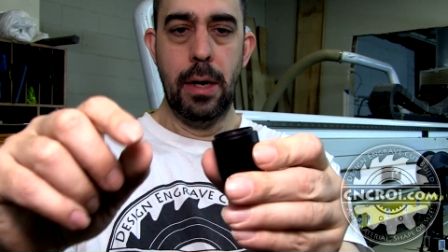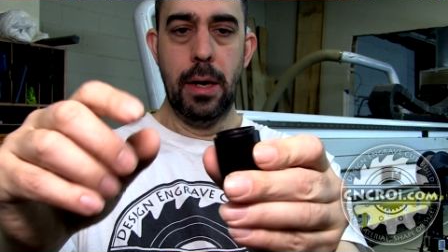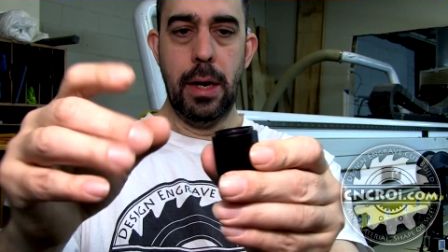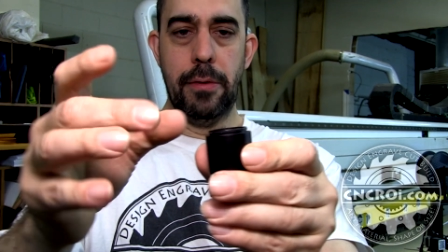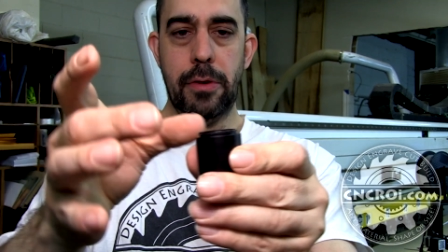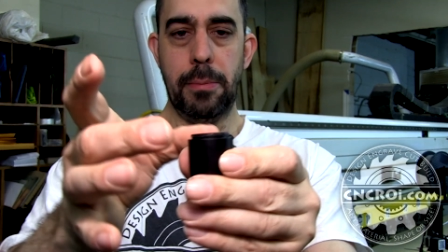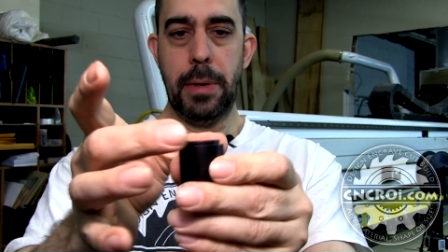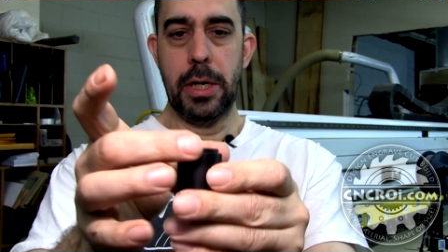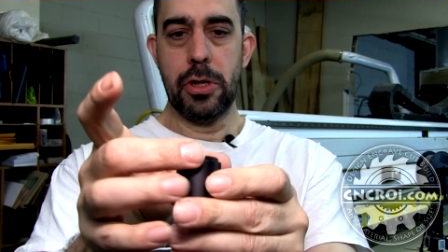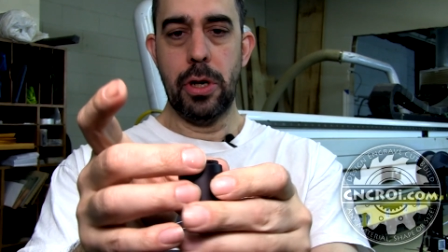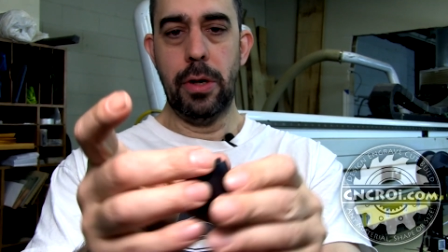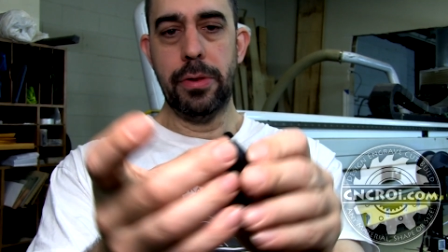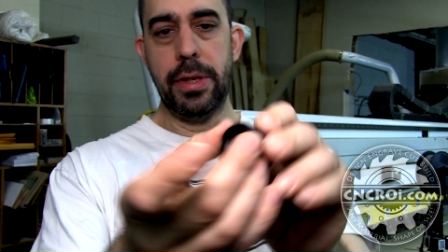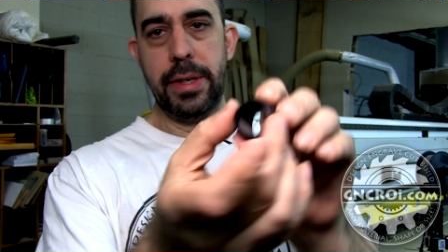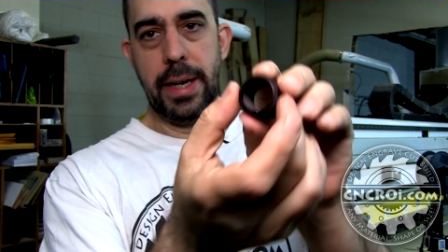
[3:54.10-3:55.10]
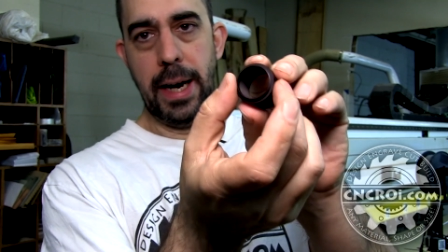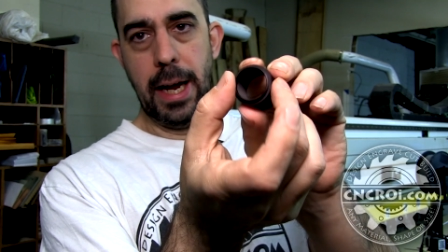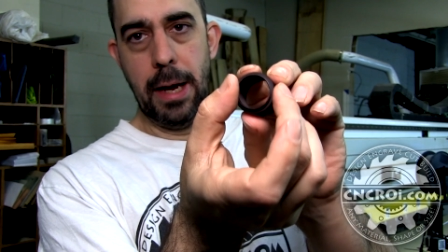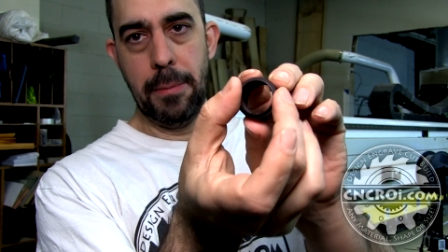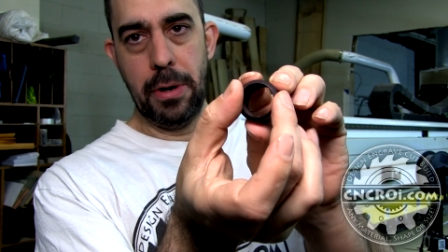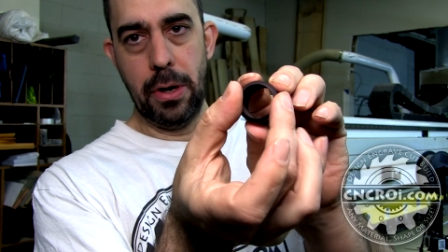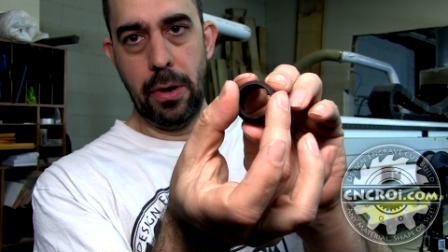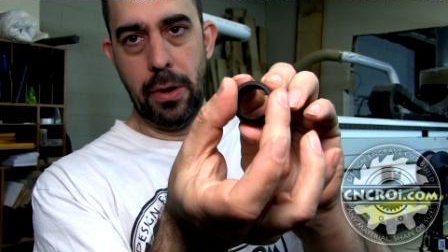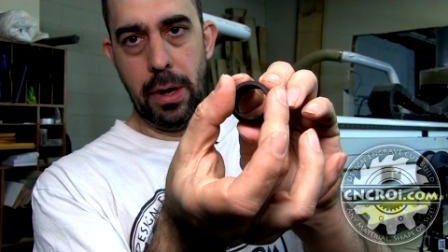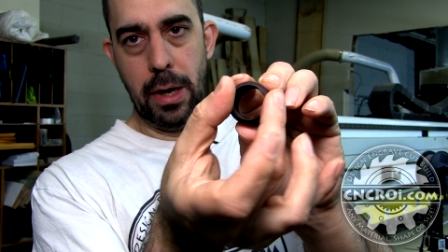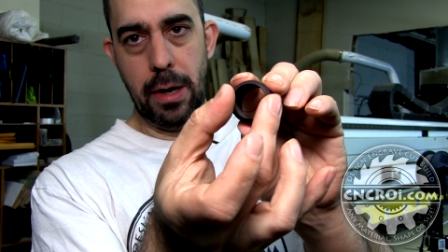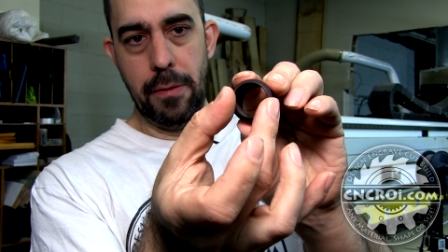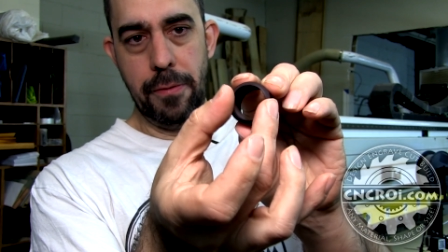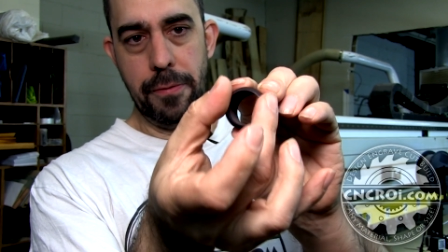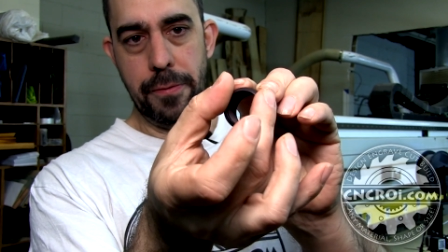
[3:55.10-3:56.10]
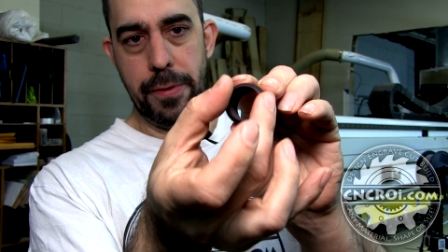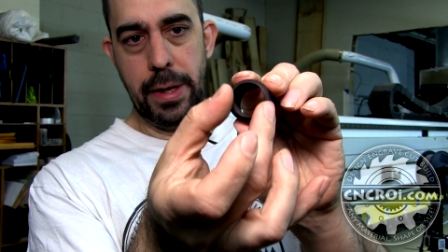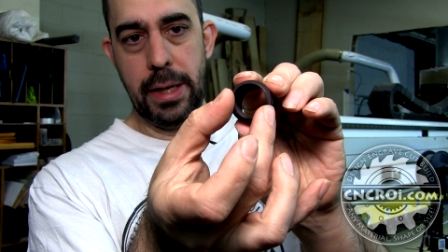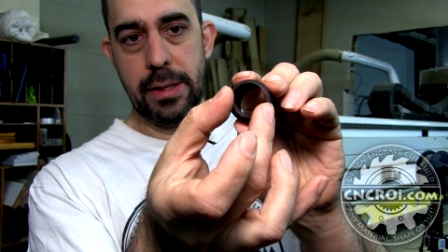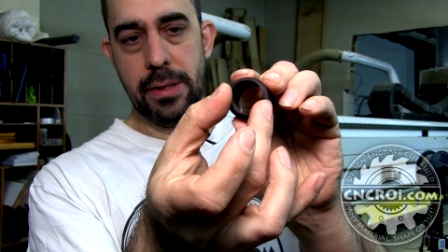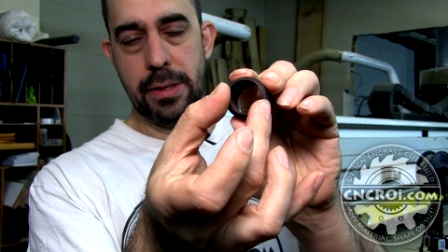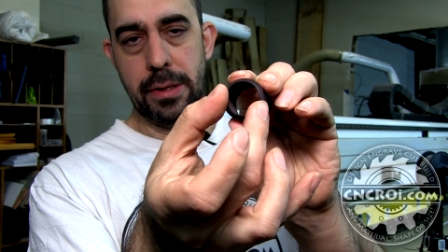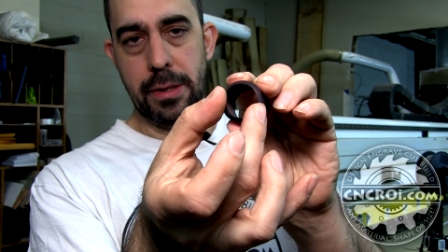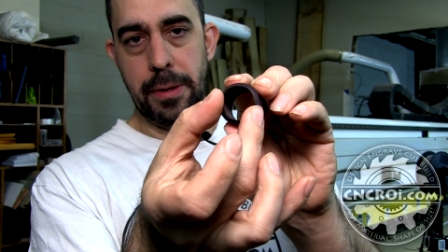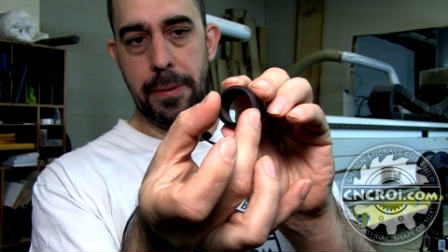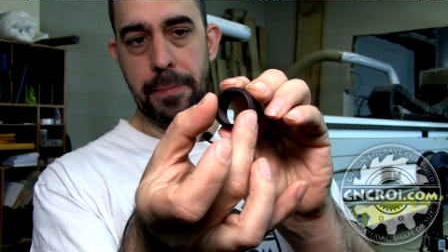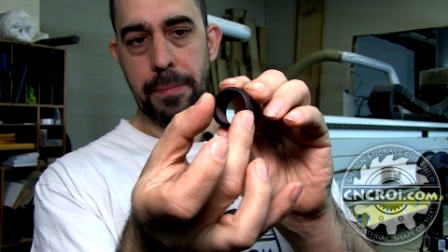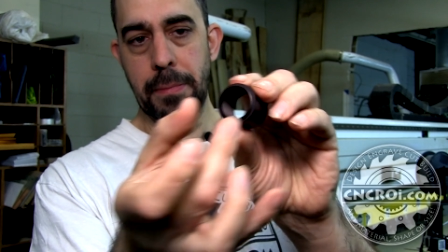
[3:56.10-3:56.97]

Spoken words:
You have to measure out the diameter of this.